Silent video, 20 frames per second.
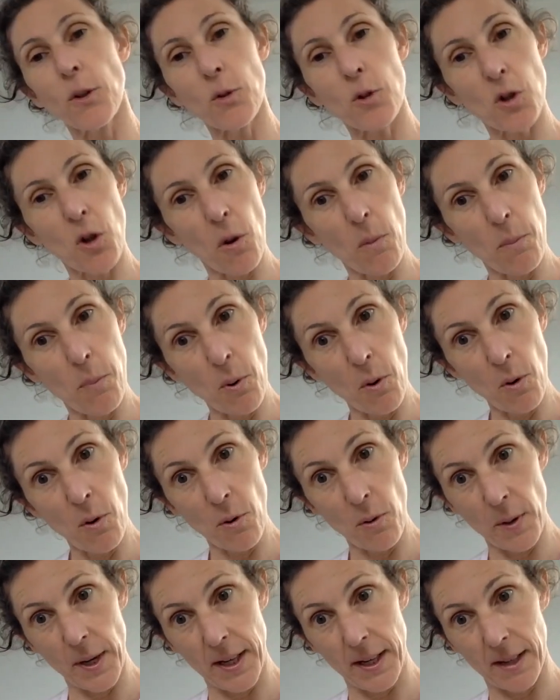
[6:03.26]
are you so
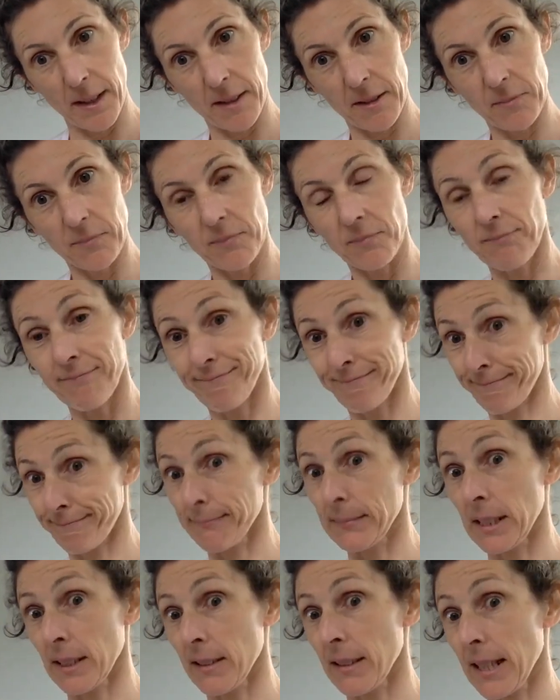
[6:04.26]
boring?
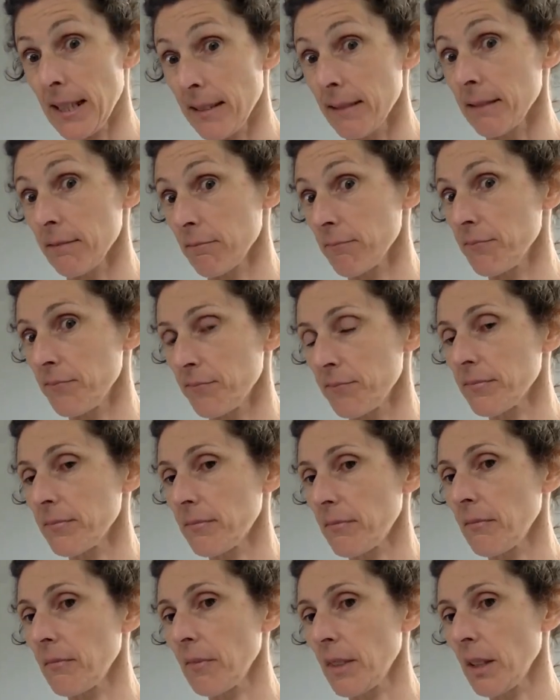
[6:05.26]
Now that
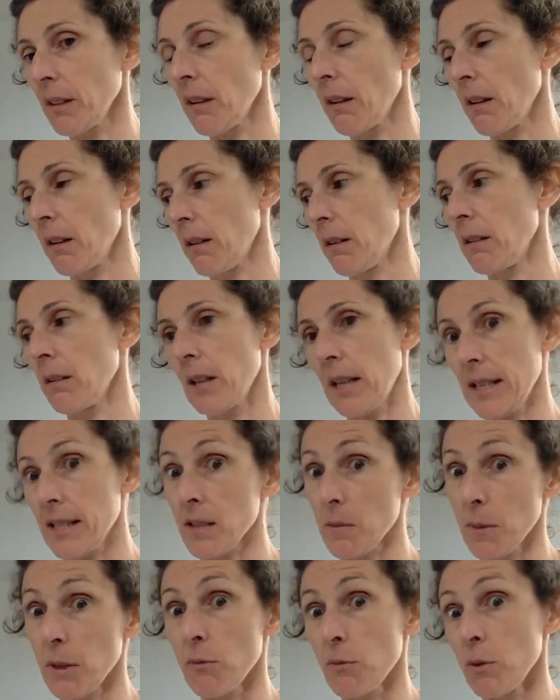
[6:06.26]

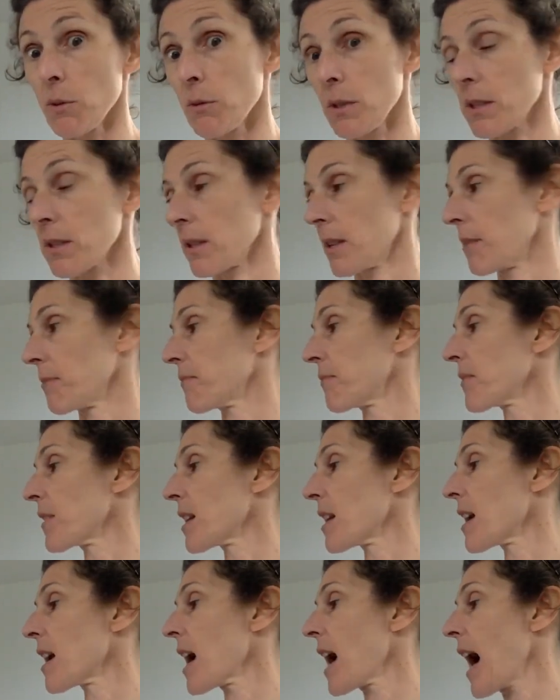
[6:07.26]
is a bit rude, isn't it?
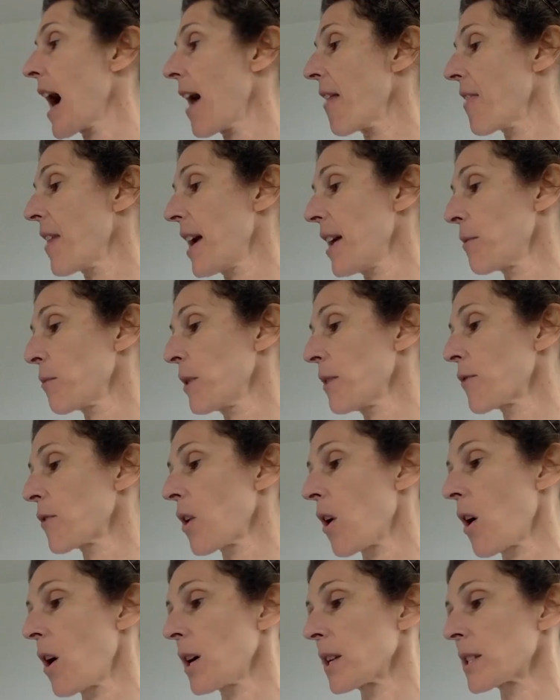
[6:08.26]
And then we've
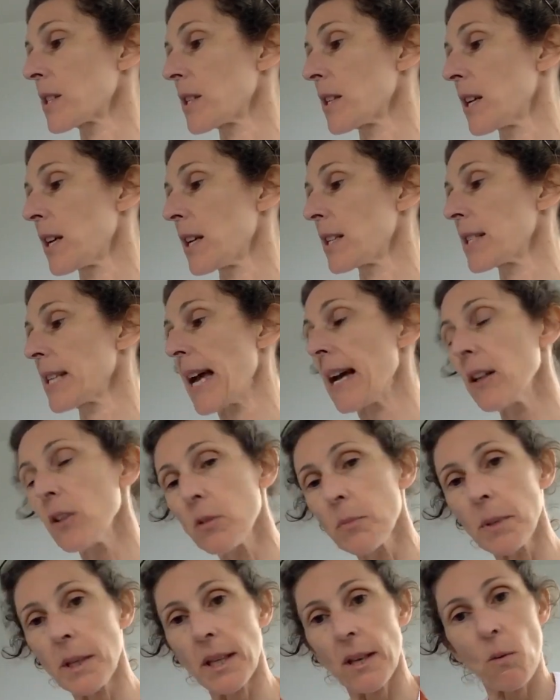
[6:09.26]
got,
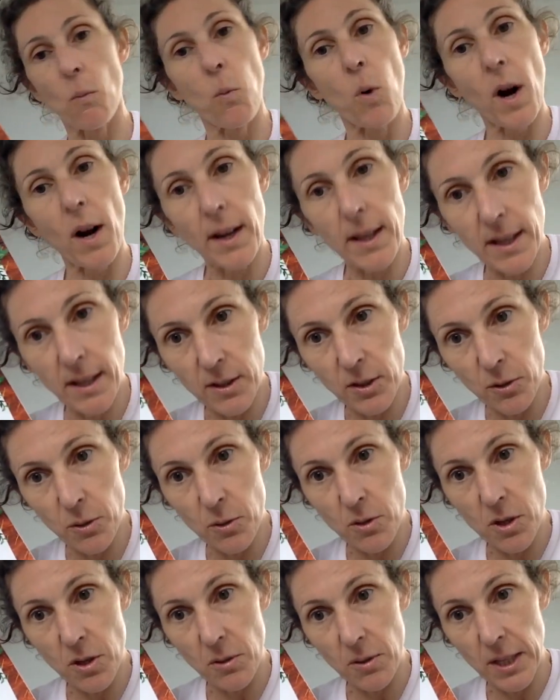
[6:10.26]
tell me, why are
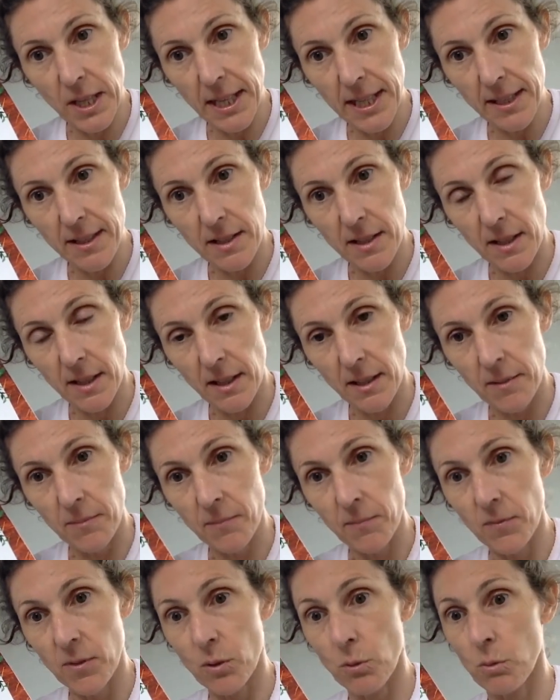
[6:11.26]
you so lazy?
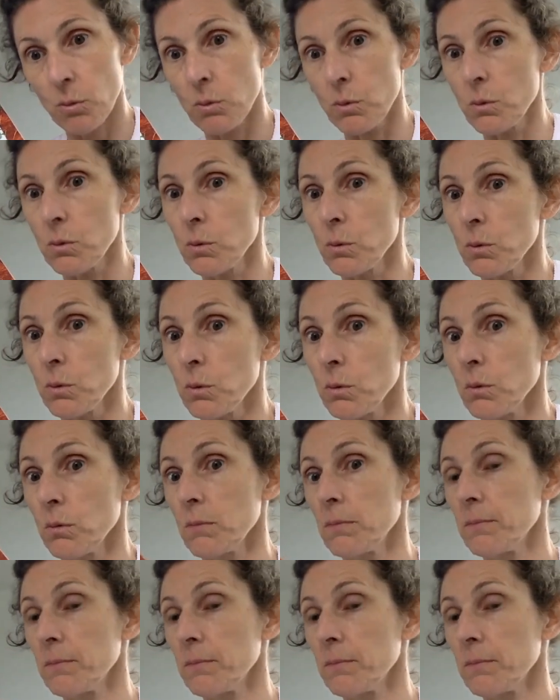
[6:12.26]
Ooh.